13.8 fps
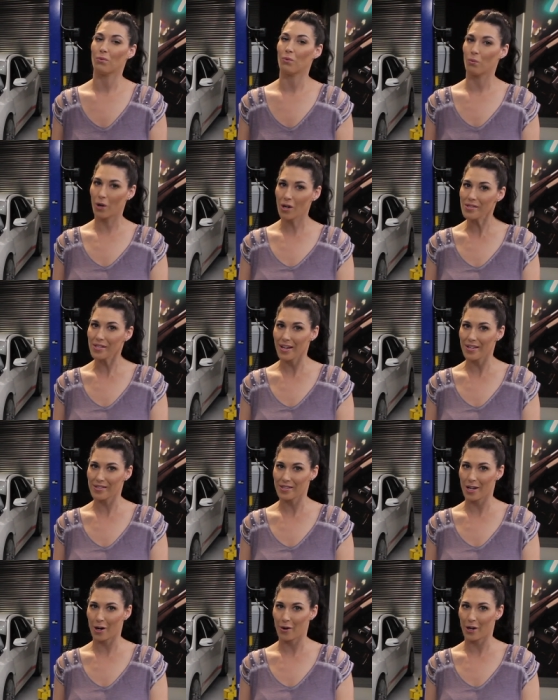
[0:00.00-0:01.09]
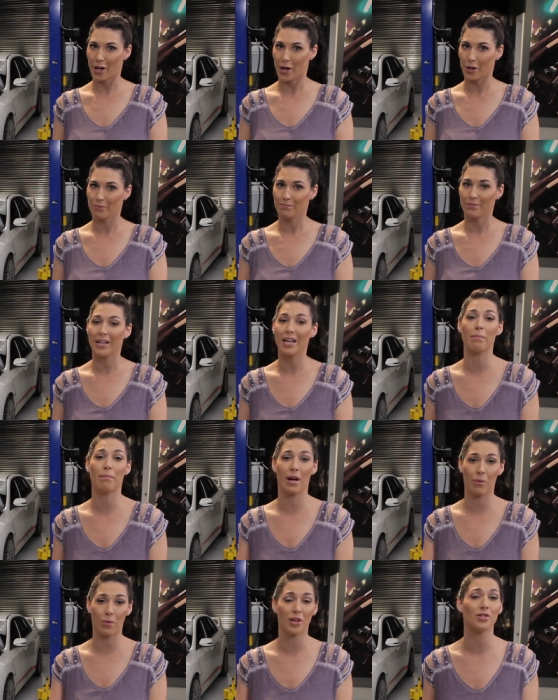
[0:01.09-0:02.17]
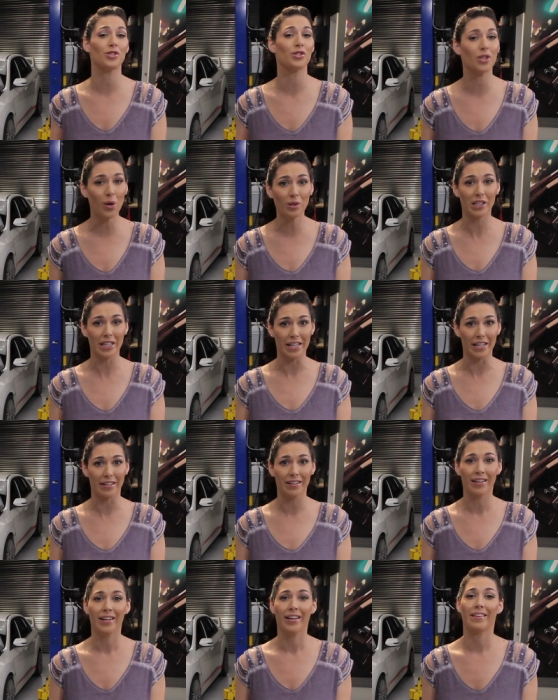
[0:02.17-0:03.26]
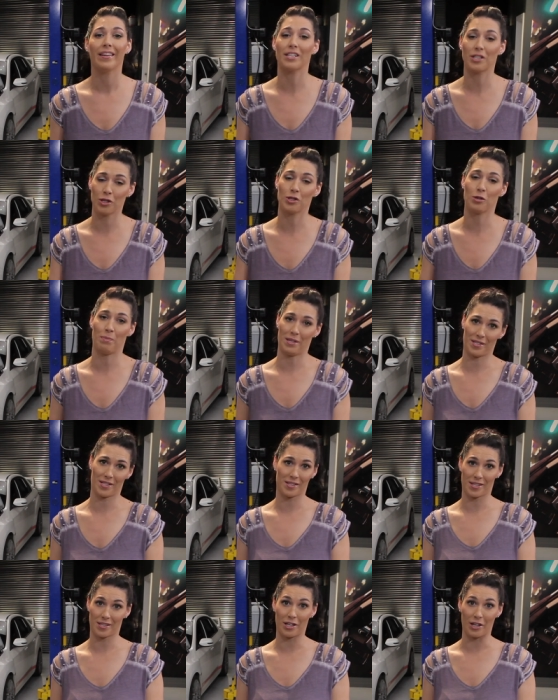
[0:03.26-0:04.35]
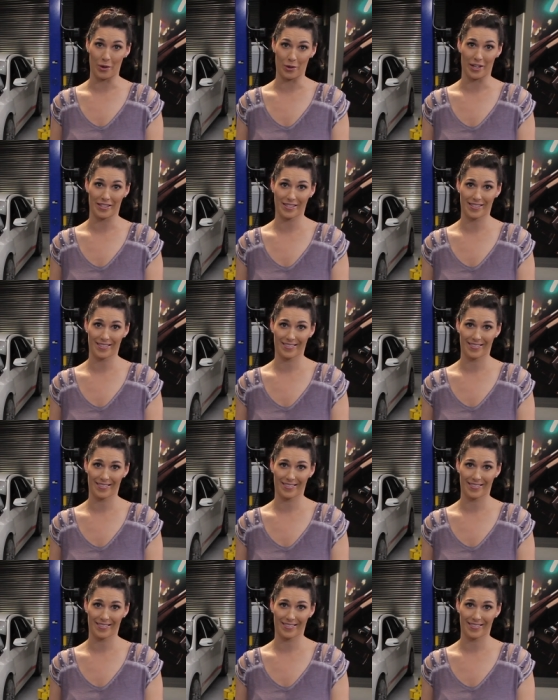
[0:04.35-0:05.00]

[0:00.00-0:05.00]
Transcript: Worst case scenario, it might run so lean that it turns your pistons into donuts.